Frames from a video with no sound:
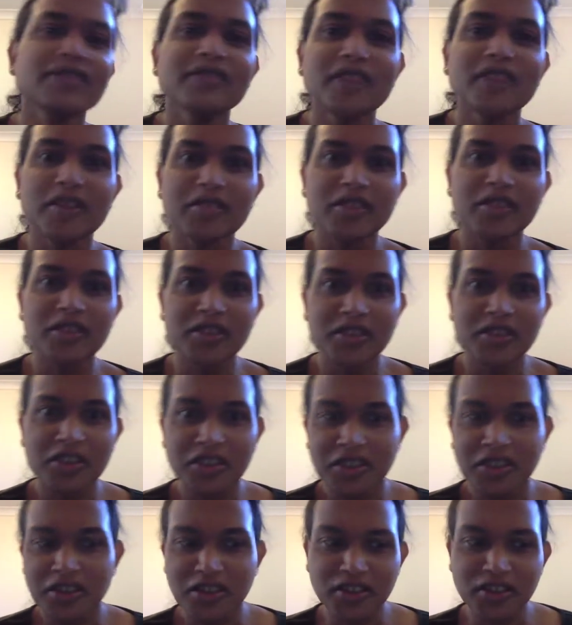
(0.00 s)
I want to
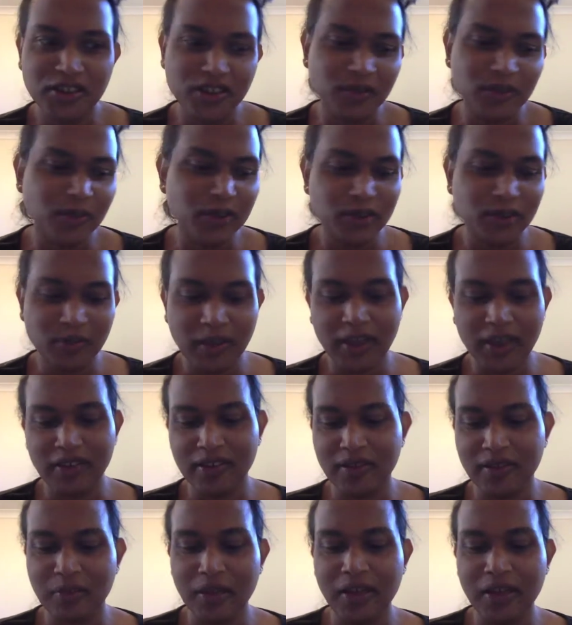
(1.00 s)
contribute to making
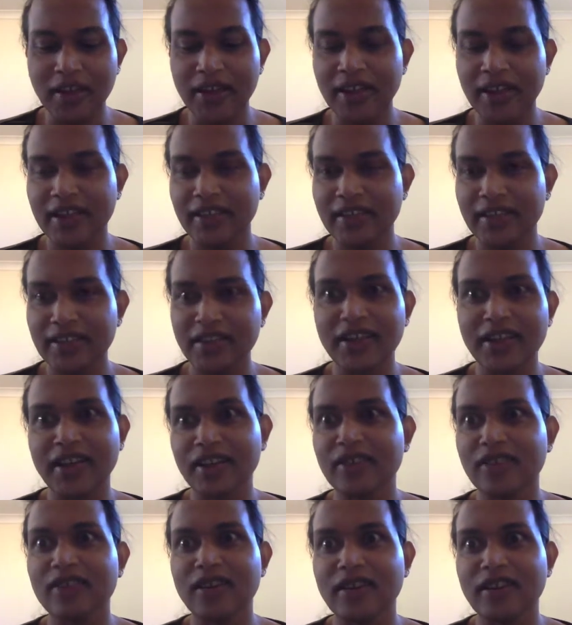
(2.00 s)
the pie, the
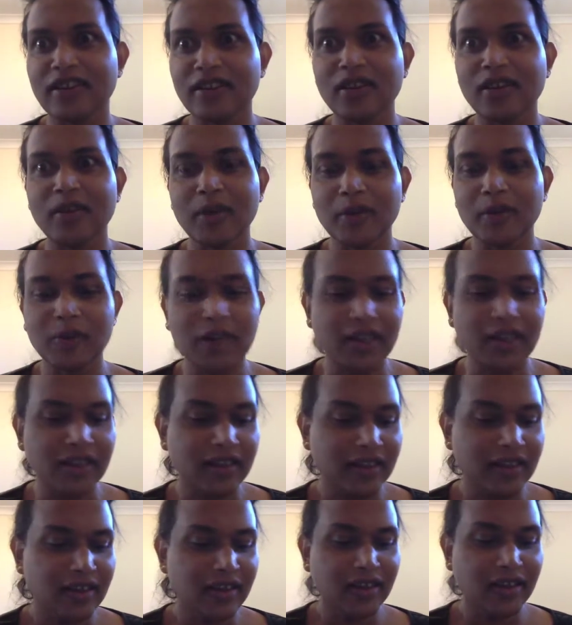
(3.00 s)
econ economic pie,
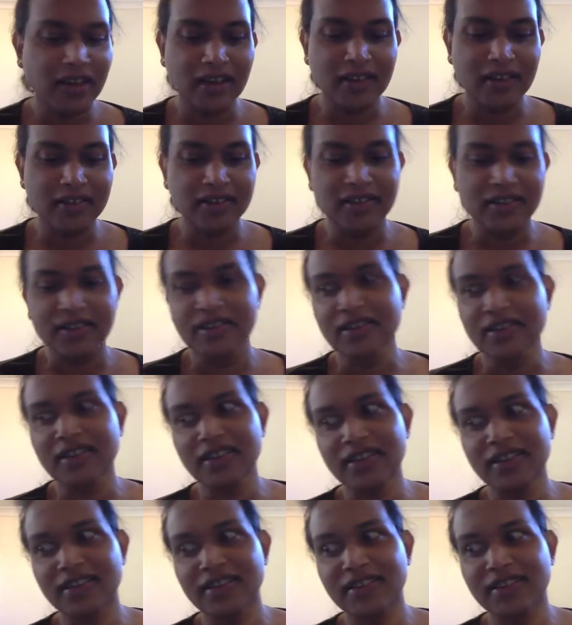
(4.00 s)
and I
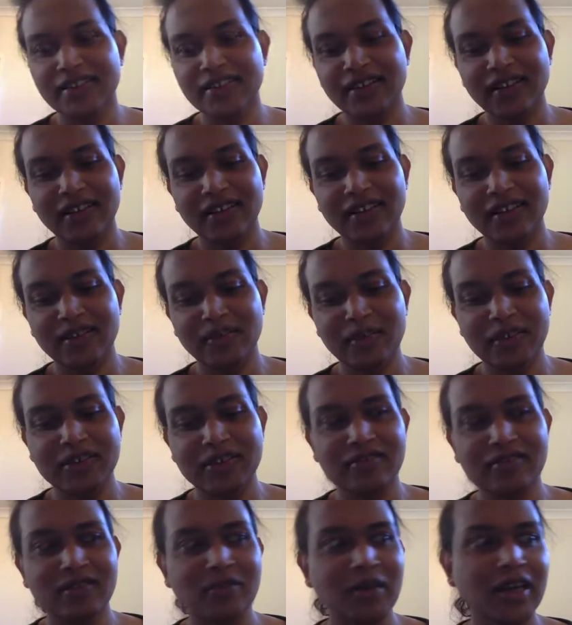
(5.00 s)
can take a piece
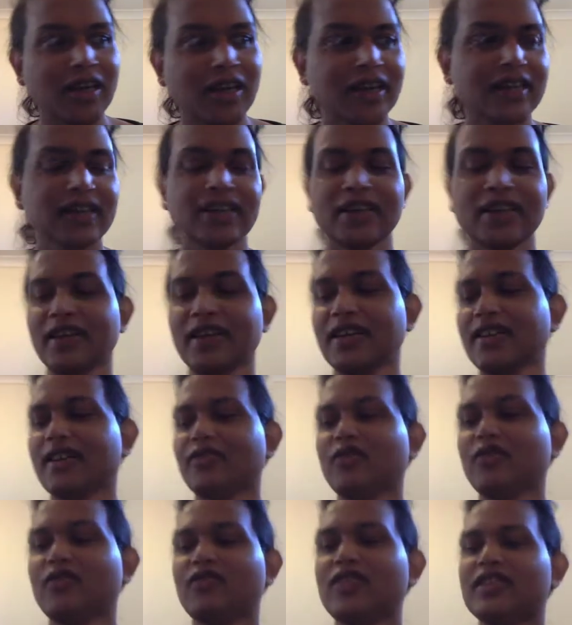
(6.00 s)
of the pie. And I
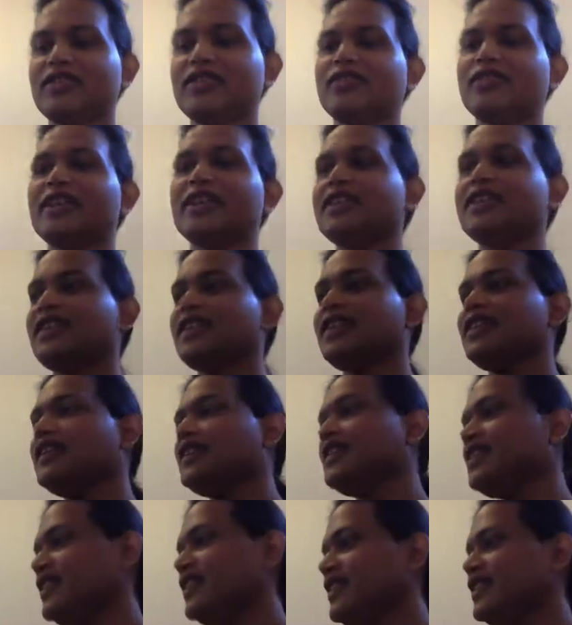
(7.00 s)
won't feel so guilty
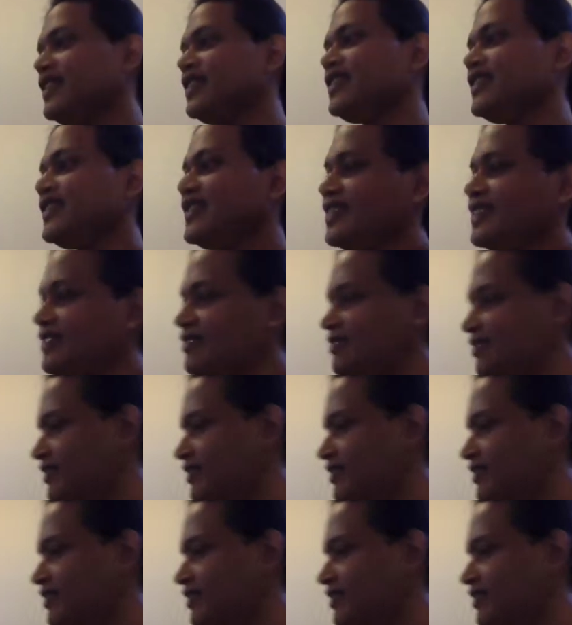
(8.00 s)
uh, you know,